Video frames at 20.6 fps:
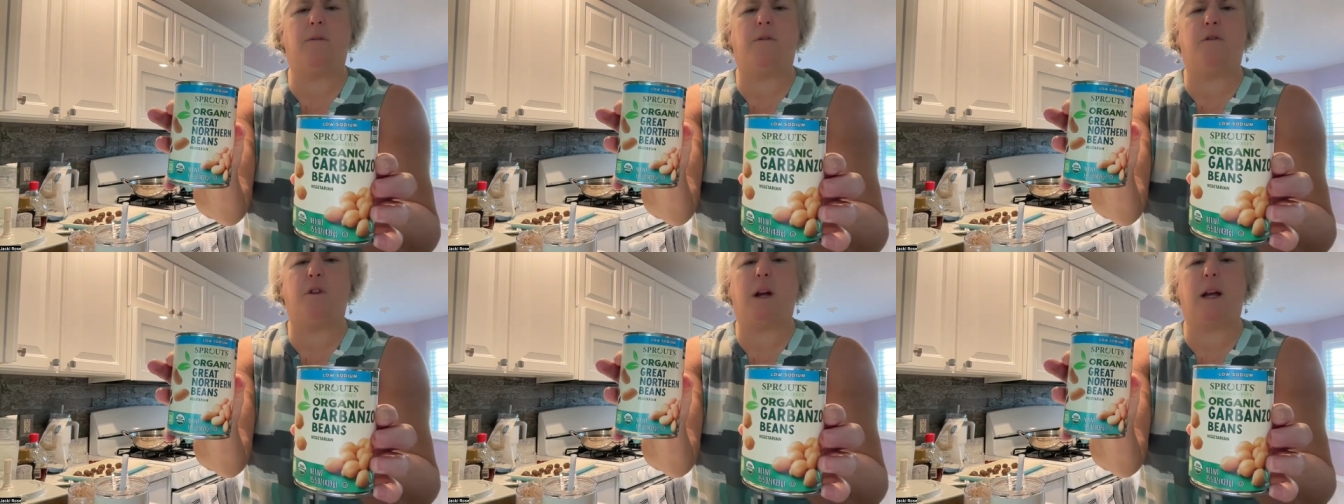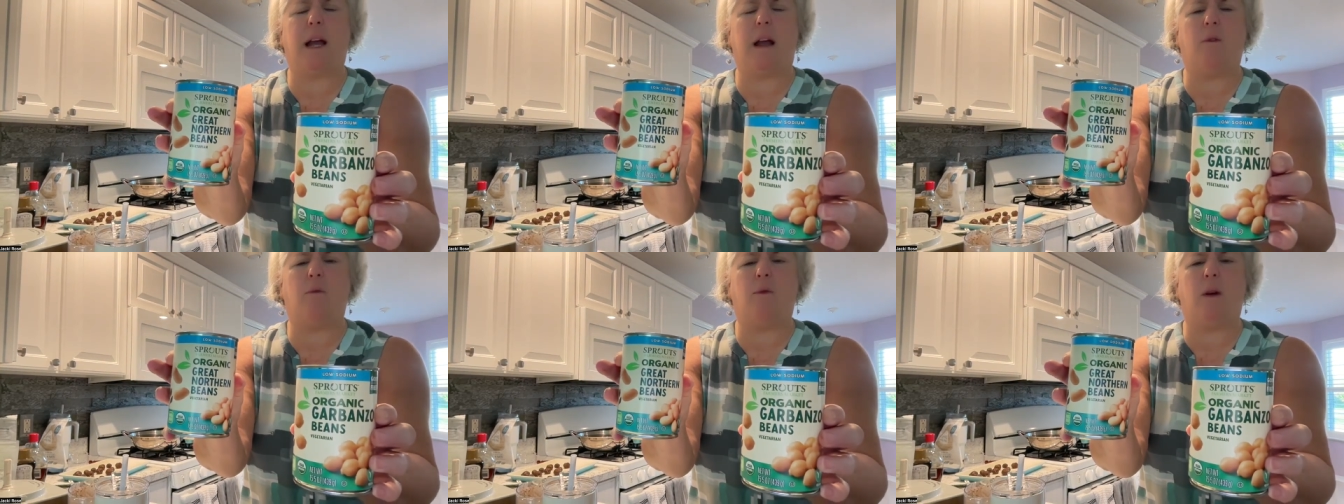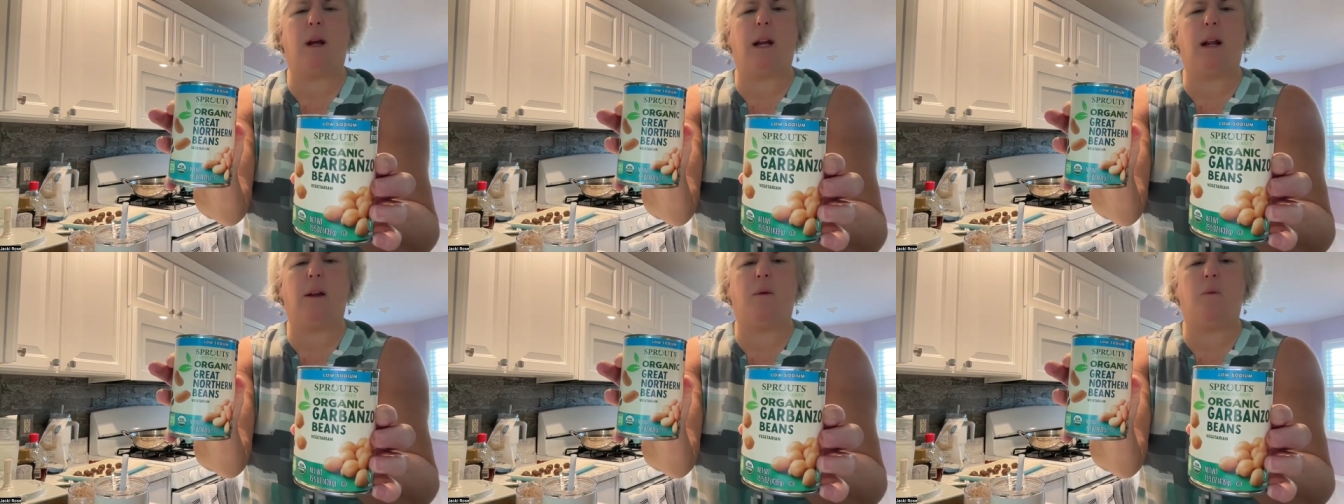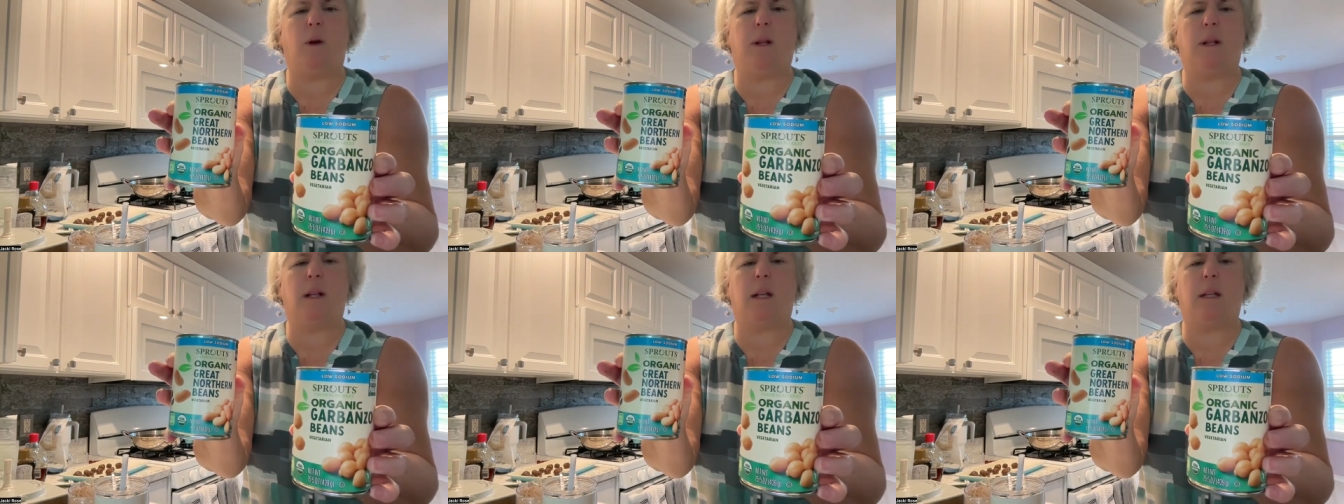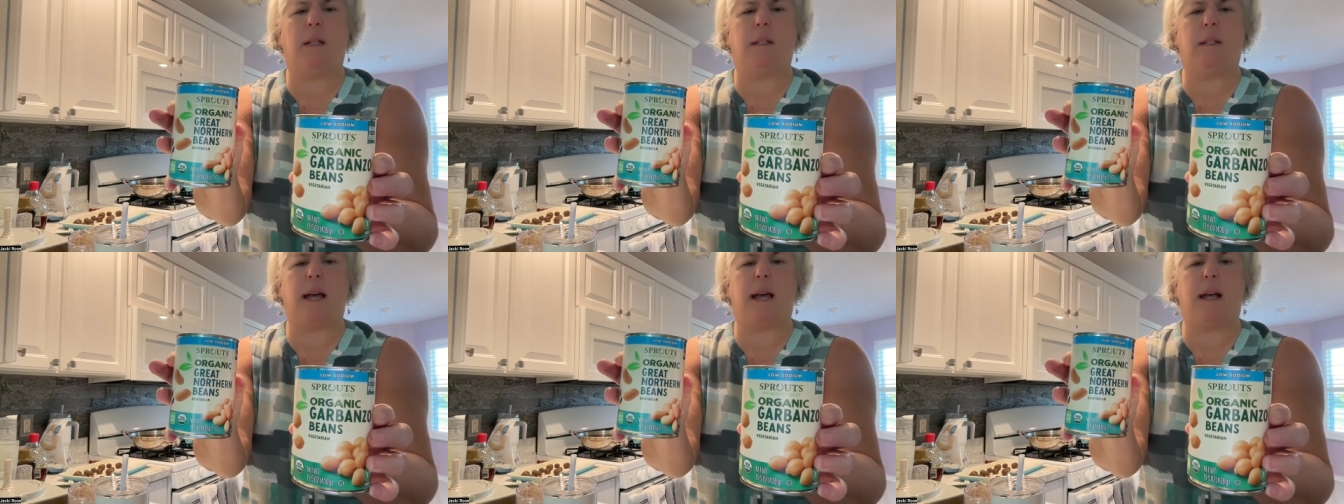forget reading what
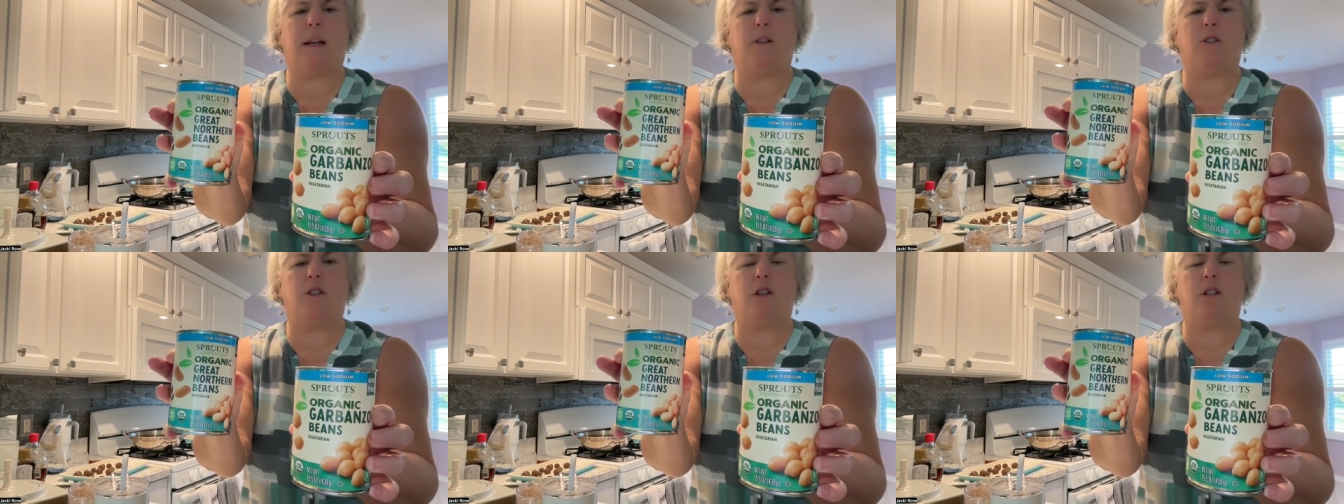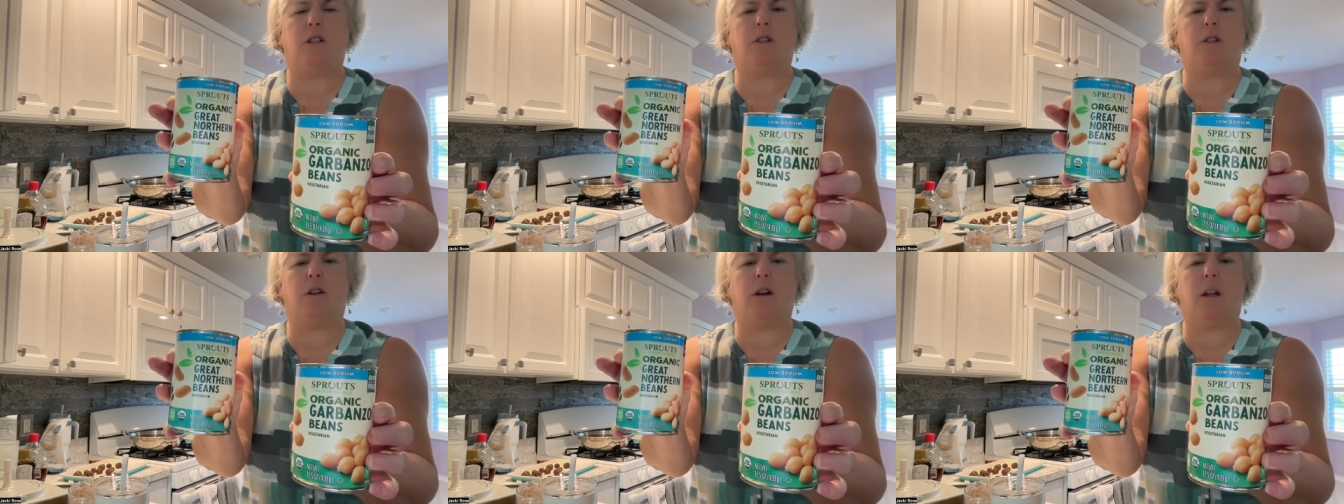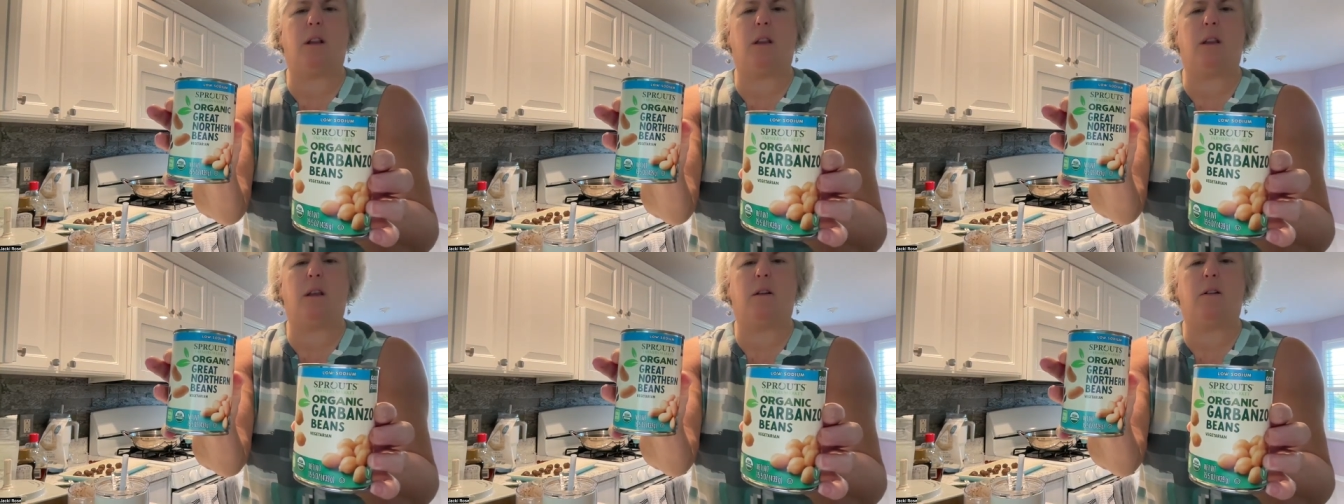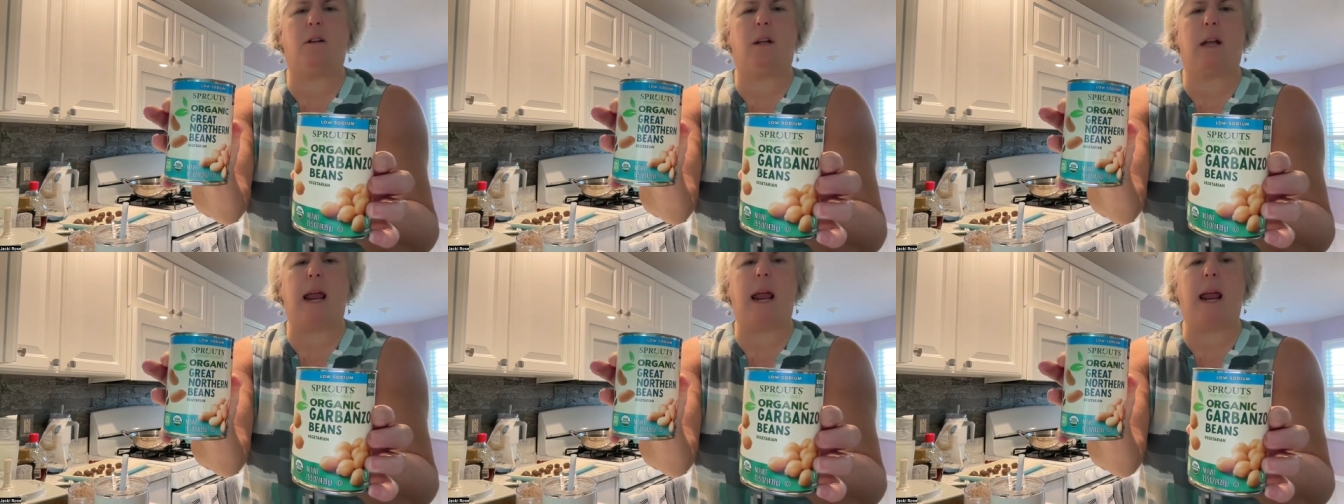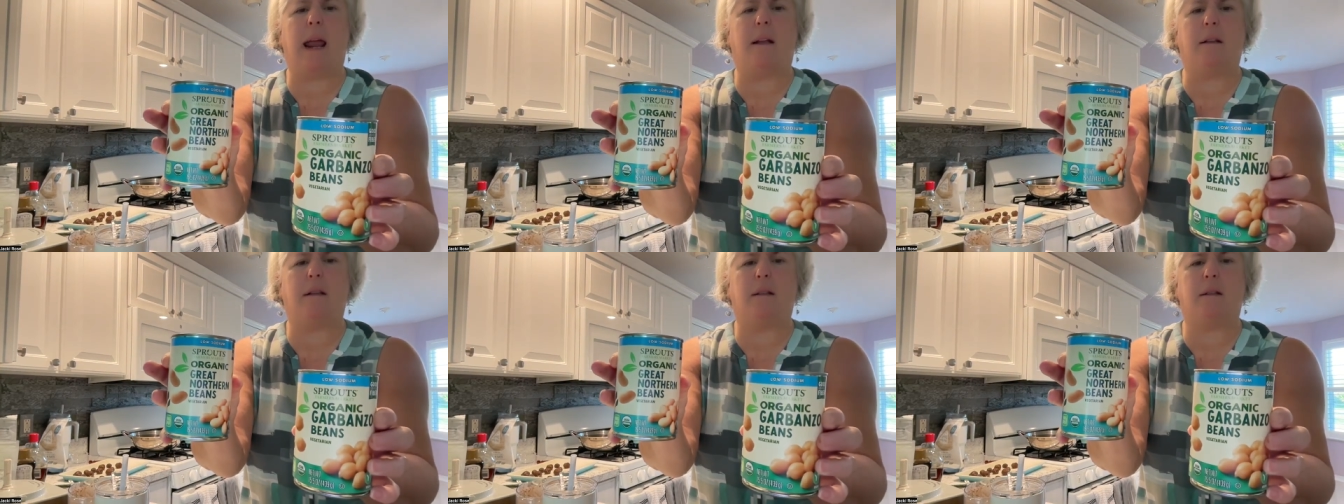it says. Just look at the
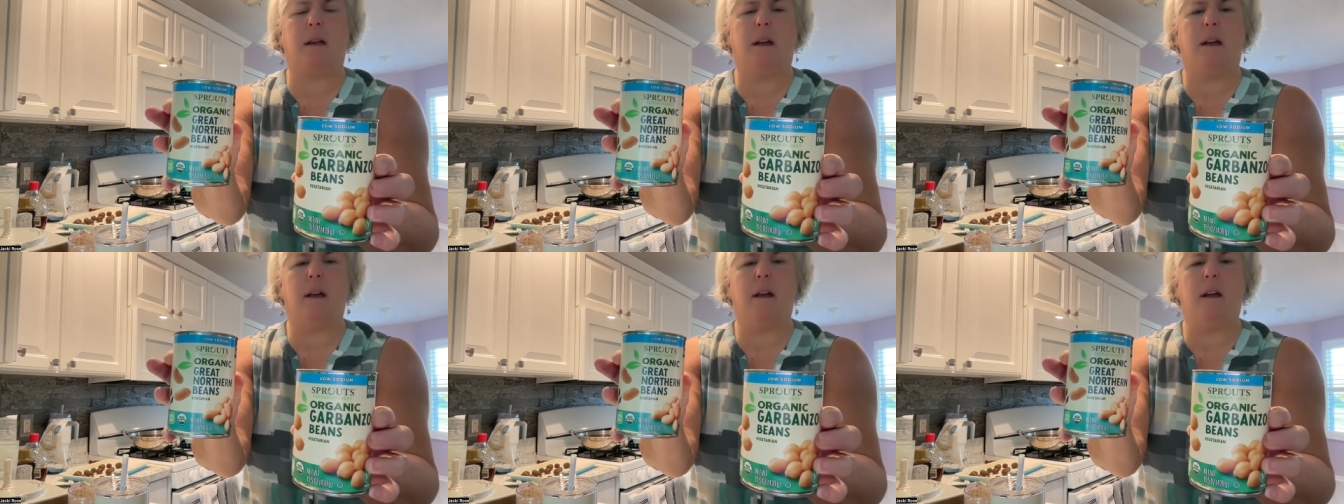cans,